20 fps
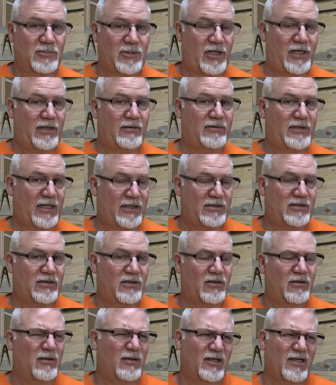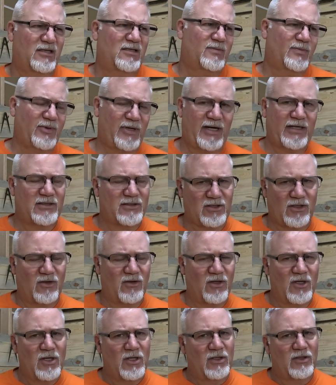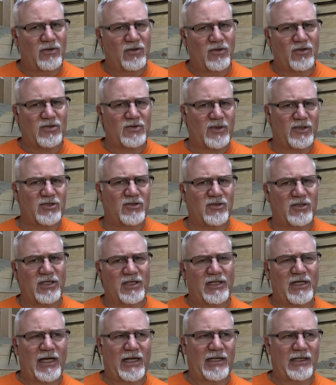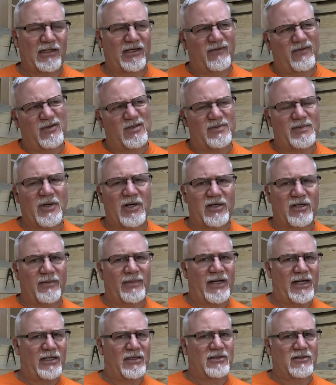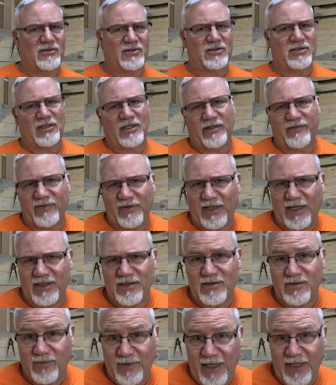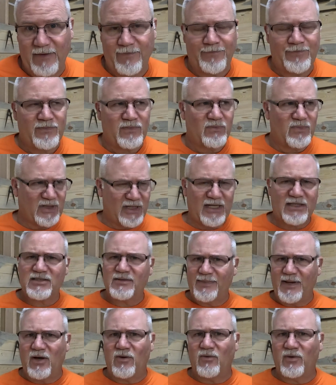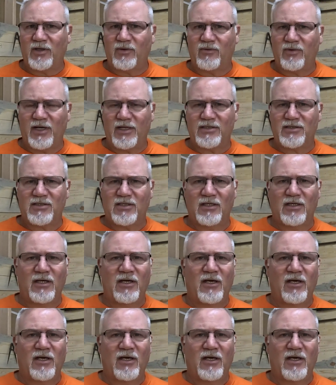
Okay, that's their list price. So who knows what you can get it, and if you're smart, you buy it used and get it for less, right? But that's about what it runs.